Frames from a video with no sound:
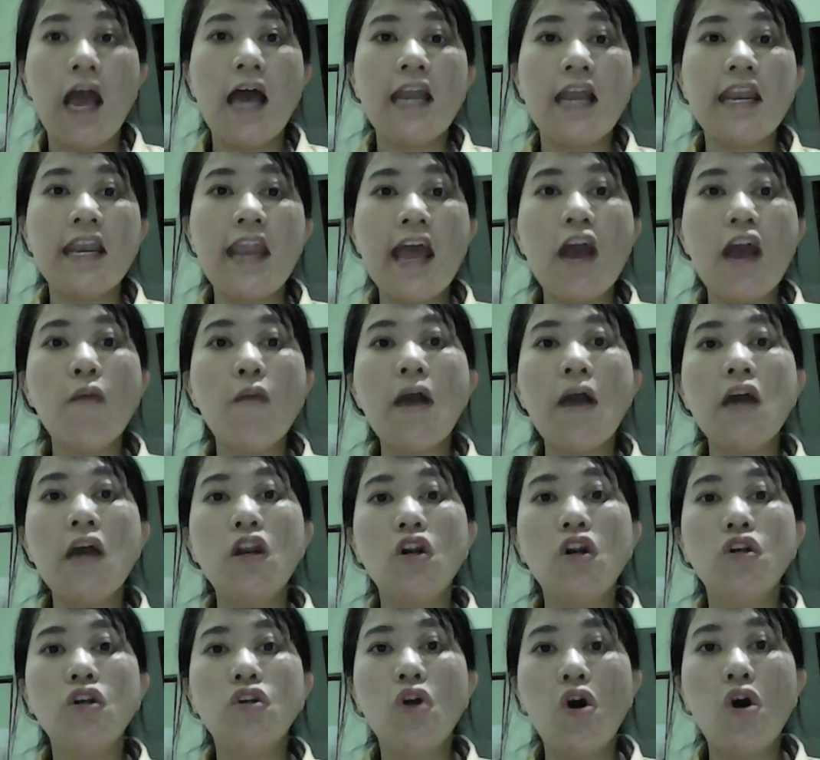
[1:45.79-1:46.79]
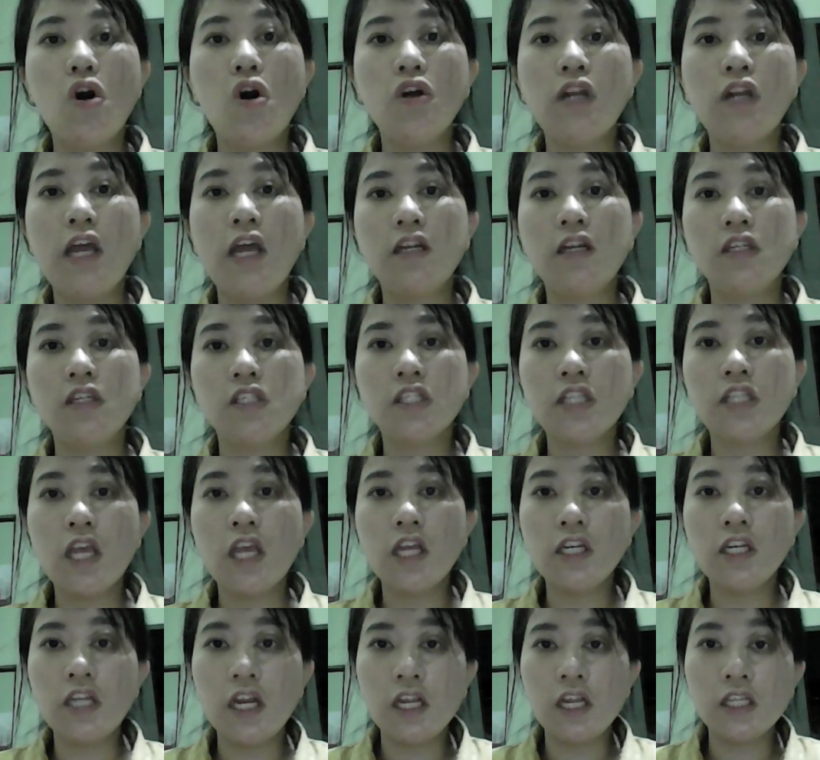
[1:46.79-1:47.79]
now better known as
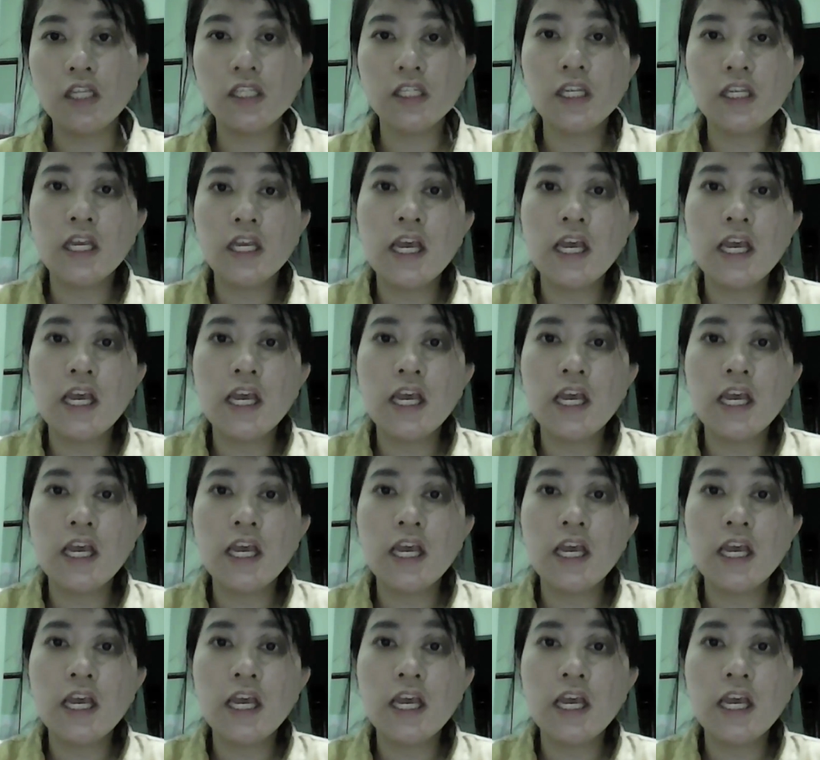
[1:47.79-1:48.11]
standards,